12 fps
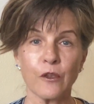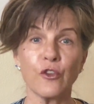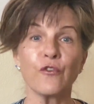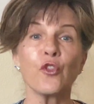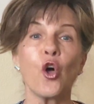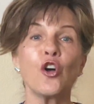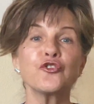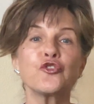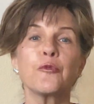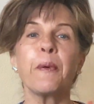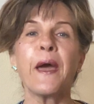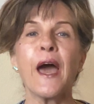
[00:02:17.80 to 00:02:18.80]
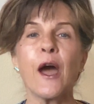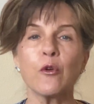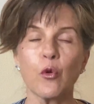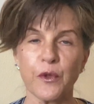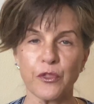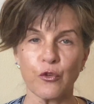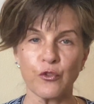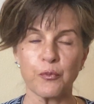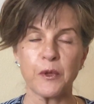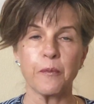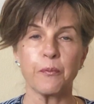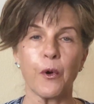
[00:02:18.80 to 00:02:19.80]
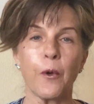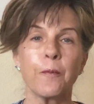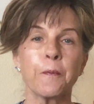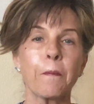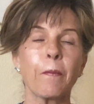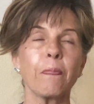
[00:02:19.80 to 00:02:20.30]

You've lost your power with those people.